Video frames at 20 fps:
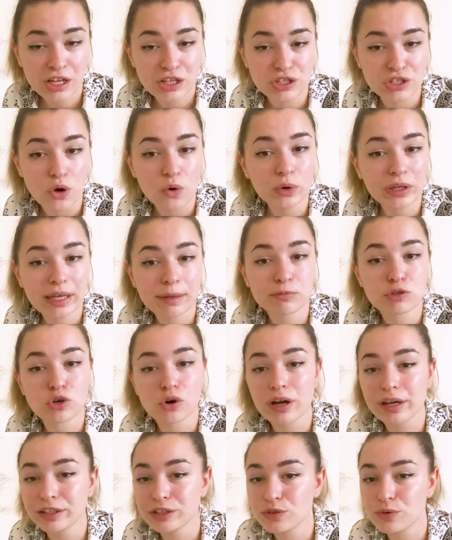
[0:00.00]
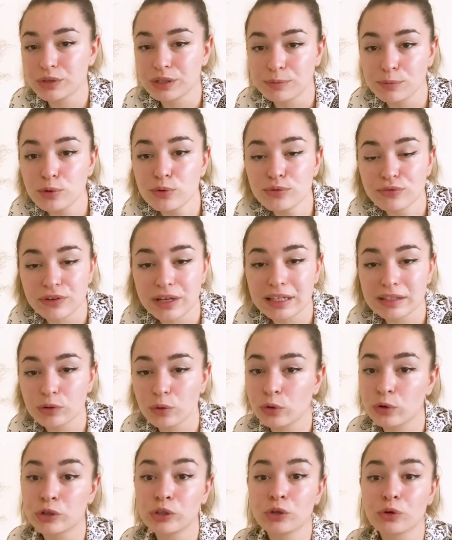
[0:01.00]
Don't keep trying to remove it,
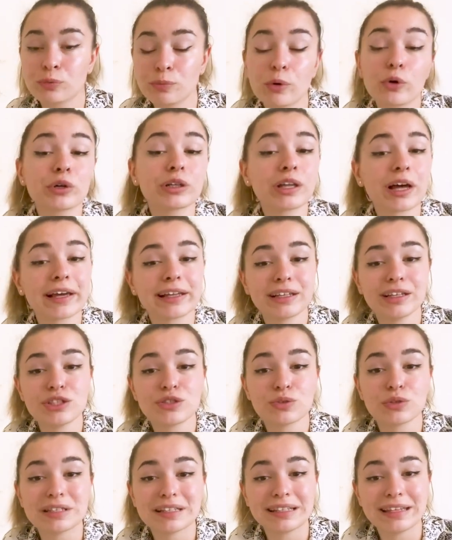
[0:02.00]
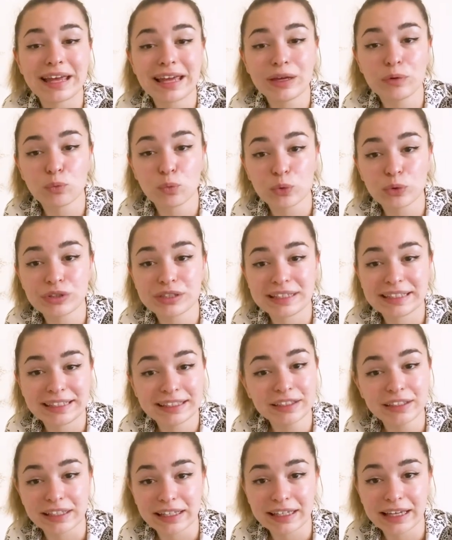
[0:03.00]
or you're more likely to delay wound
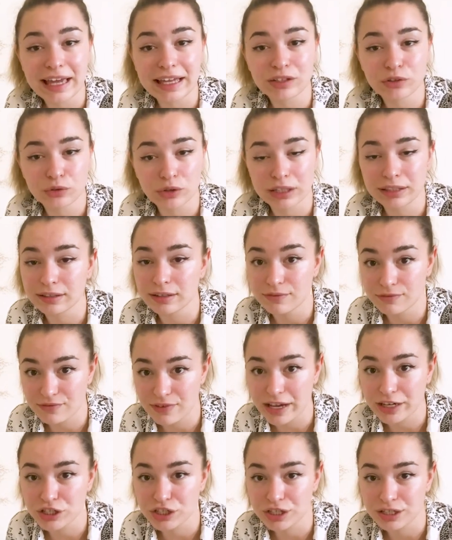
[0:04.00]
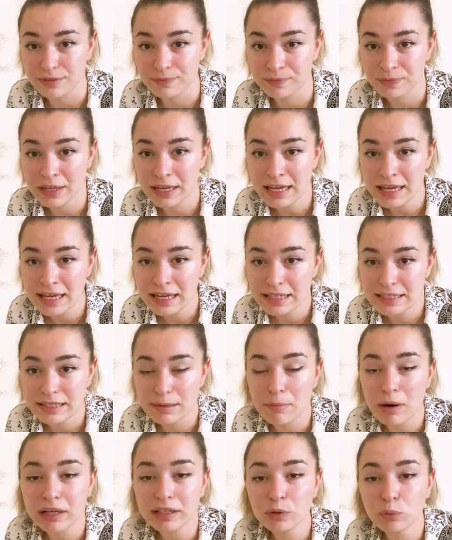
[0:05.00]
healing and create an infection. The
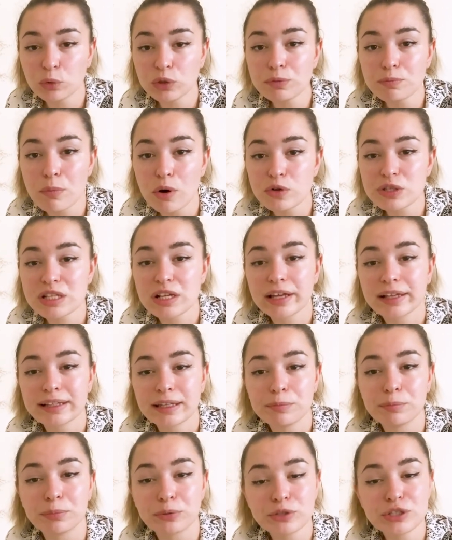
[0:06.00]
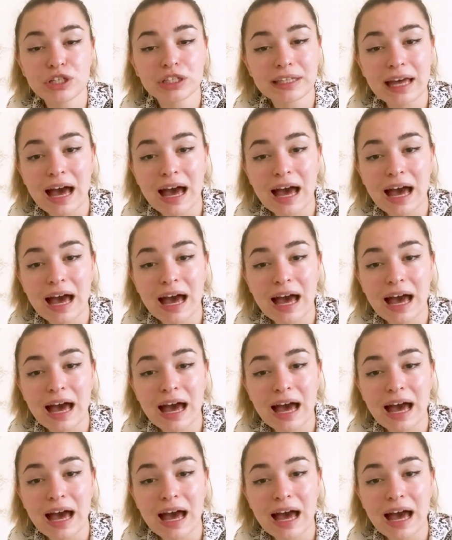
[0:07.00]
body will most likely push it